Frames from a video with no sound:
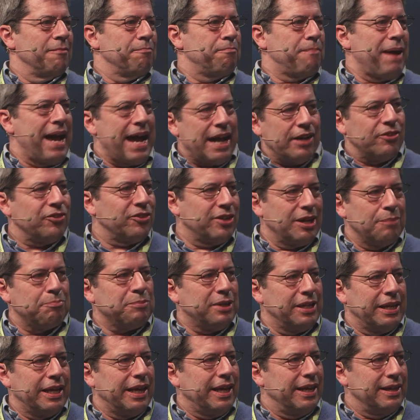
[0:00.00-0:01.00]
patched up to
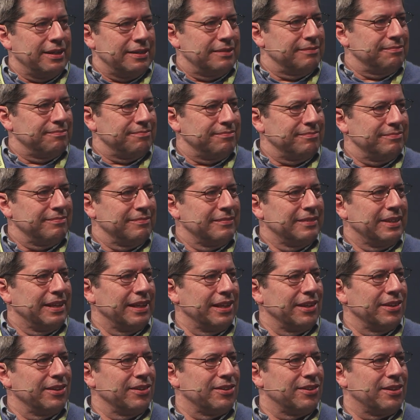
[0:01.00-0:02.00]
date
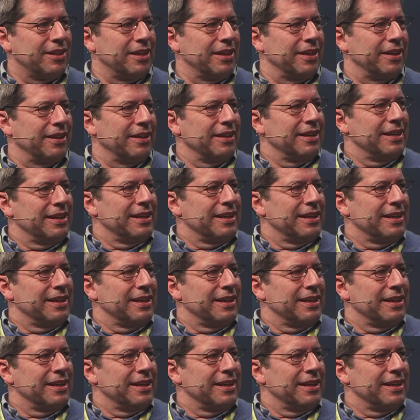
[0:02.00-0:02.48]
is the